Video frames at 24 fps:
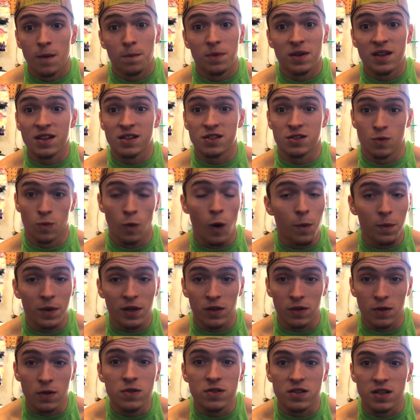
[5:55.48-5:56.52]
because you won't be
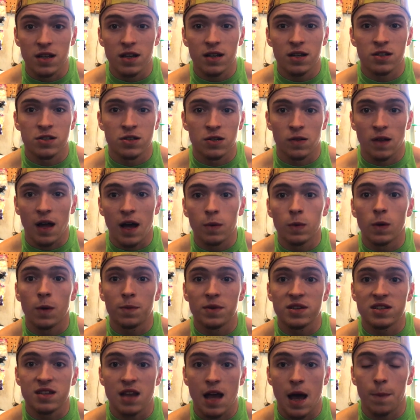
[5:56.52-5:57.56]
losing it because your line won't
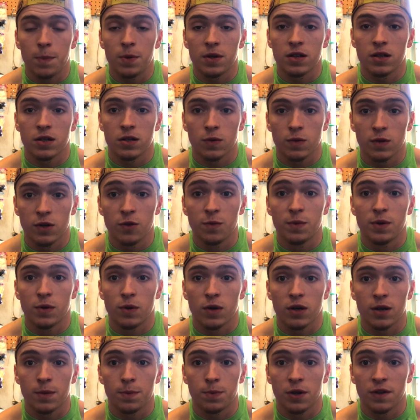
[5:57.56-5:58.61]
be snapping and your reel will be
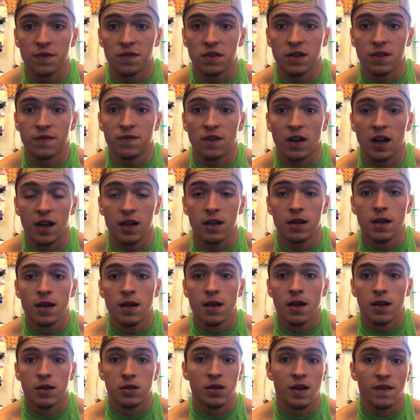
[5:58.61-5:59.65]
working perfectly fine.
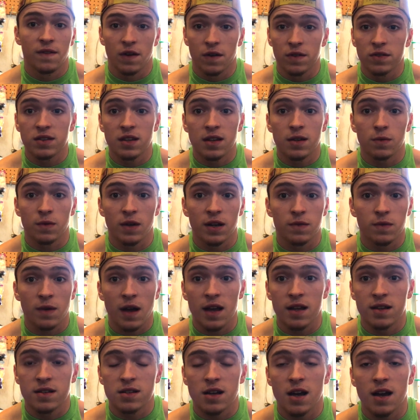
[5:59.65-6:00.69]
You have everything rigged
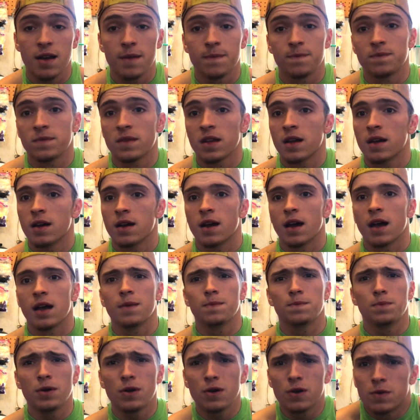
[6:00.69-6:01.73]
right and tight,
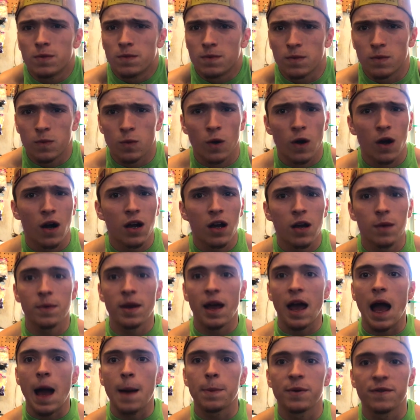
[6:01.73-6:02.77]
and boom, we're all going to
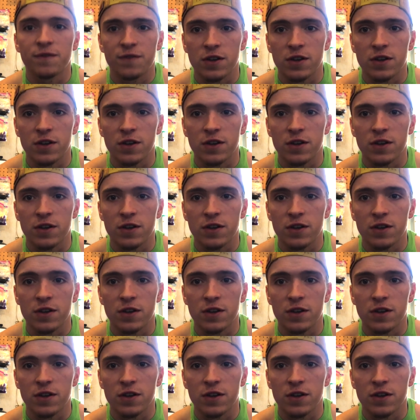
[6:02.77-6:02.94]
be happy